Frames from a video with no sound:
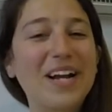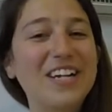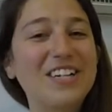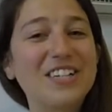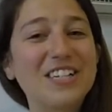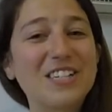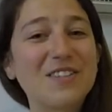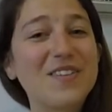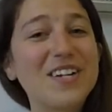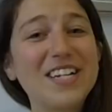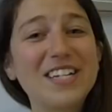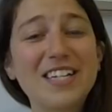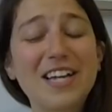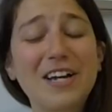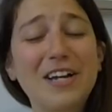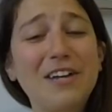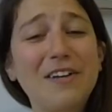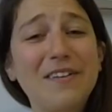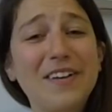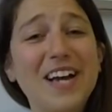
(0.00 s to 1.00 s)
But I just want
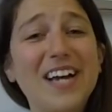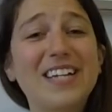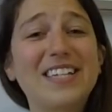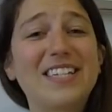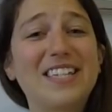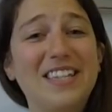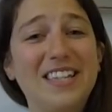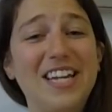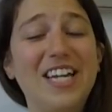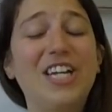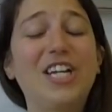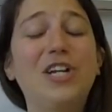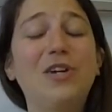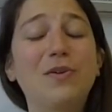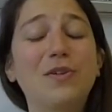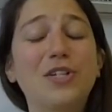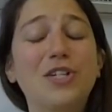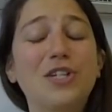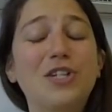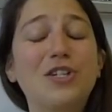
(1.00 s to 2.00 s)
to tell you guys
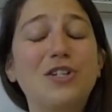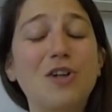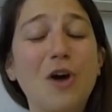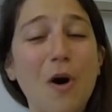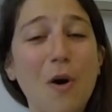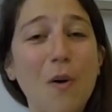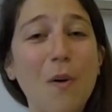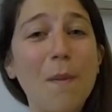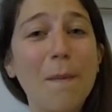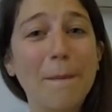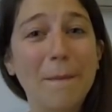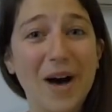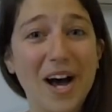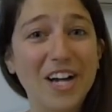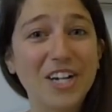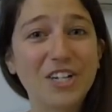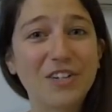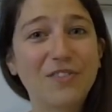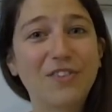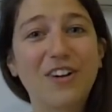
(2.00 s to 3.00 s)
thank you so
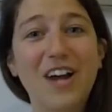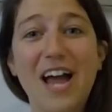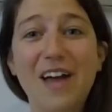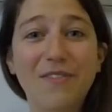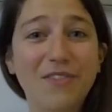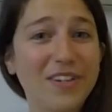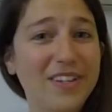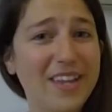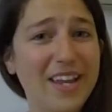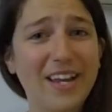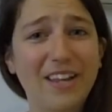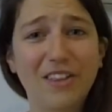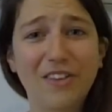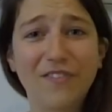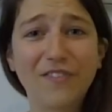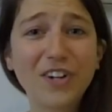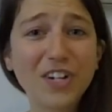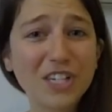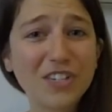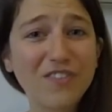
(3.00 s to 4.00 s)
much for
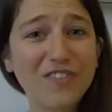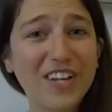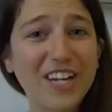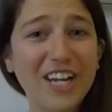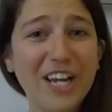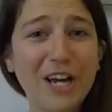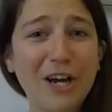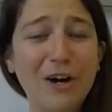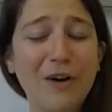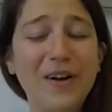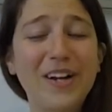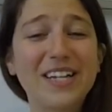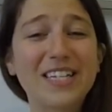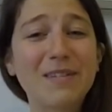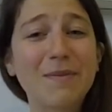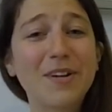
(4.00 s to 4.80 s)
everything in the first video,